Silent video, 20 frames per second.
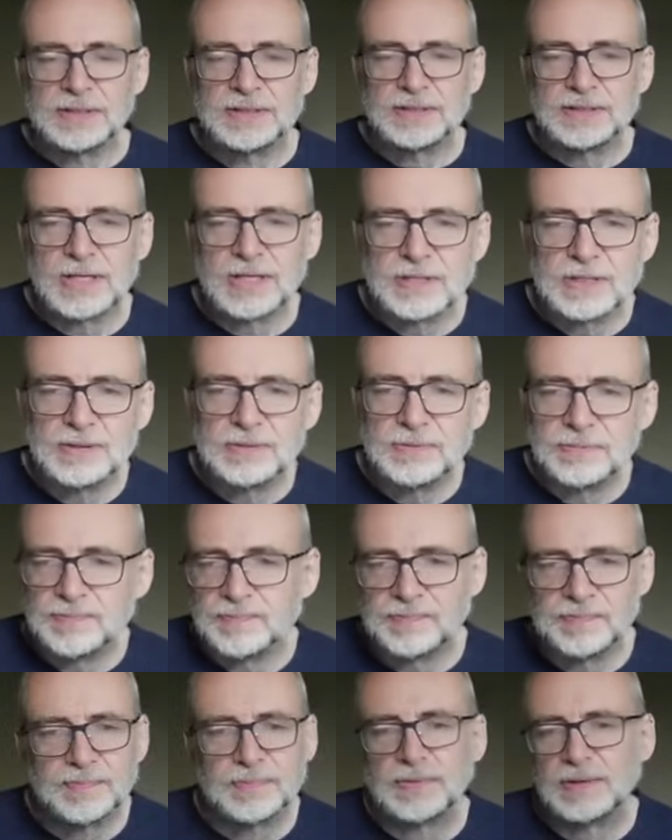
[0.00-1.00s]
So
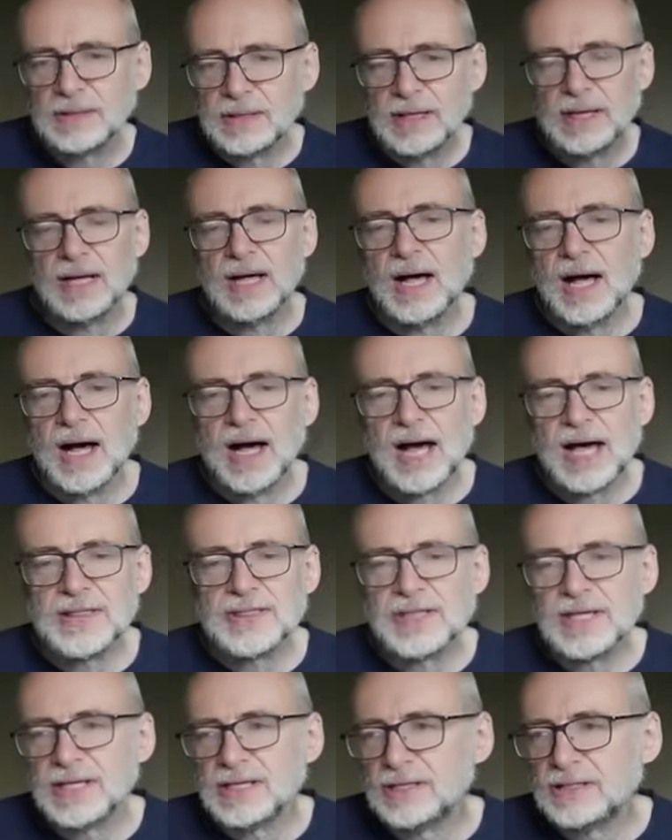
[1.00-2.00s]

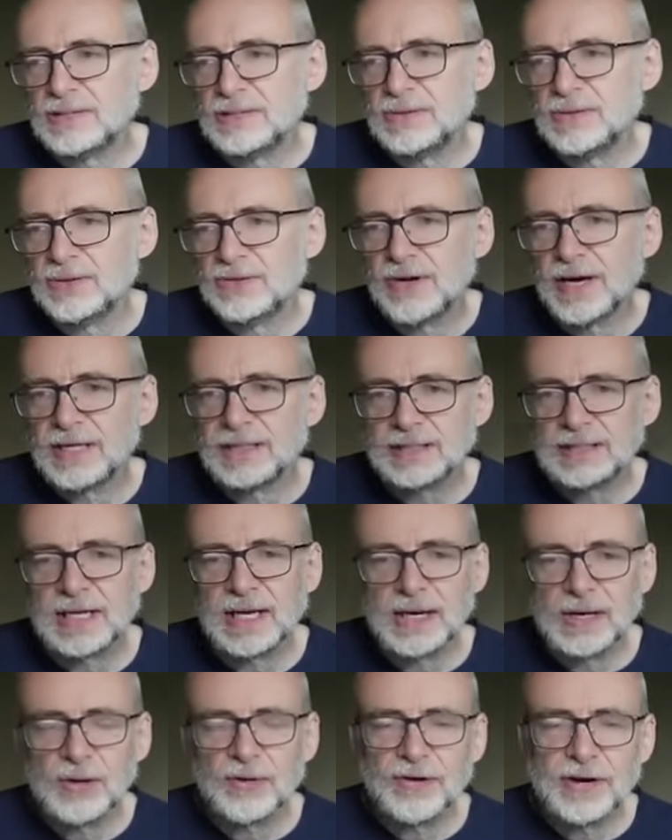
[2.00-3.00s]
I think to a great
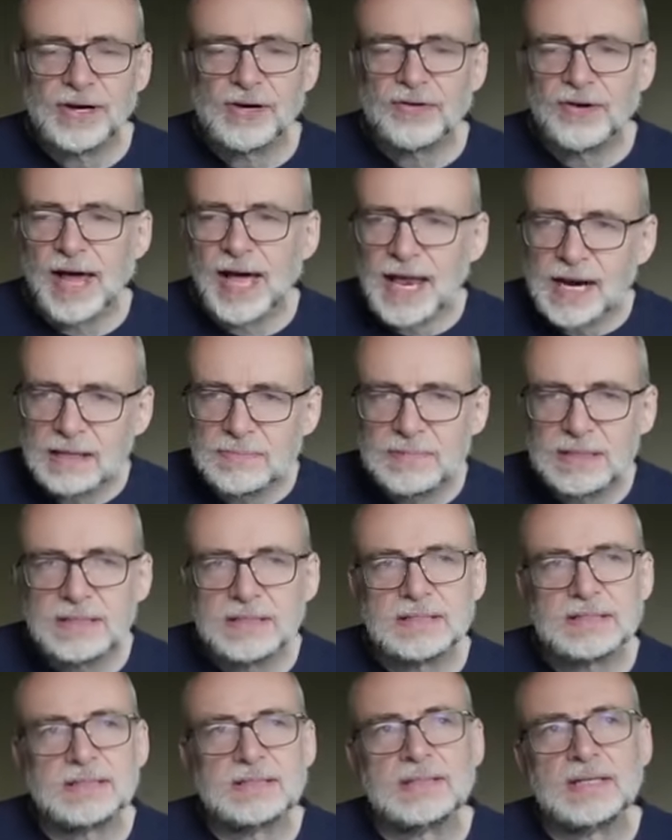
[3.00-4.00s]
extent you're in your
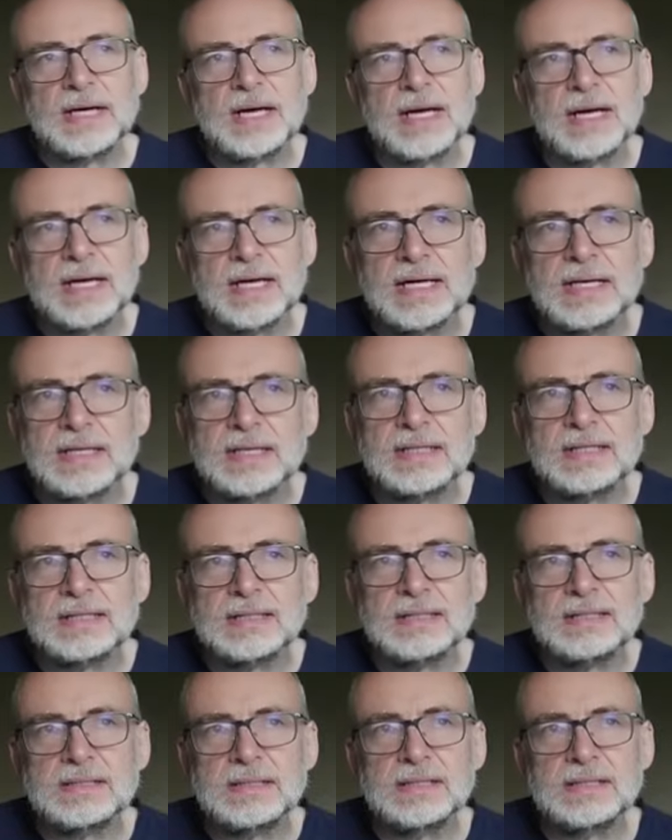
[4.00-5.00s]
element,
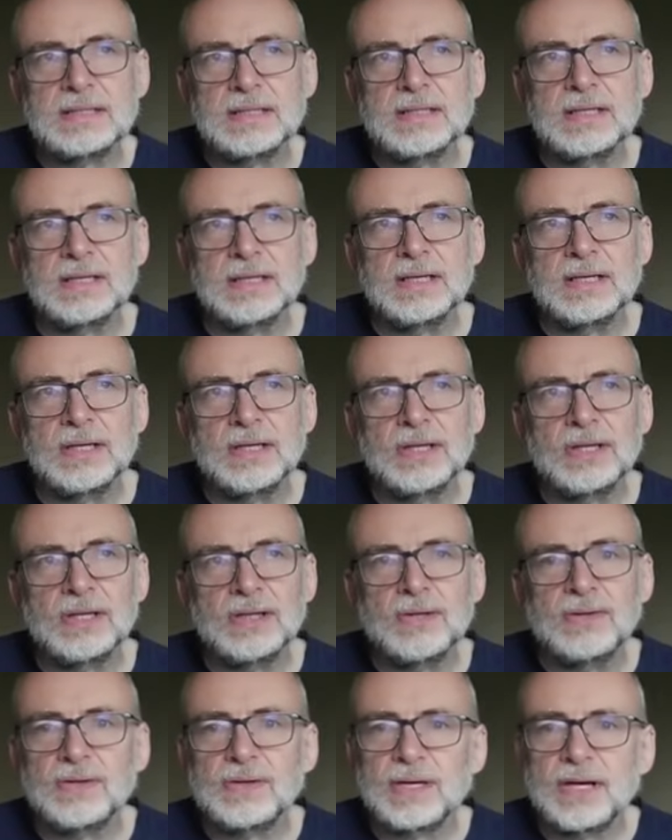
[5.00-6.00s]
and
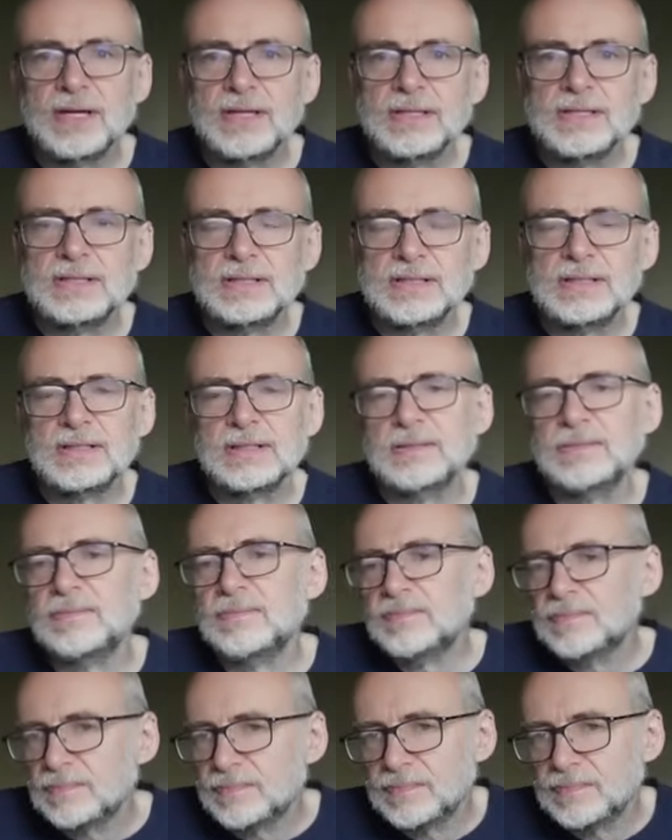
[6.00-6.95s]
you're going to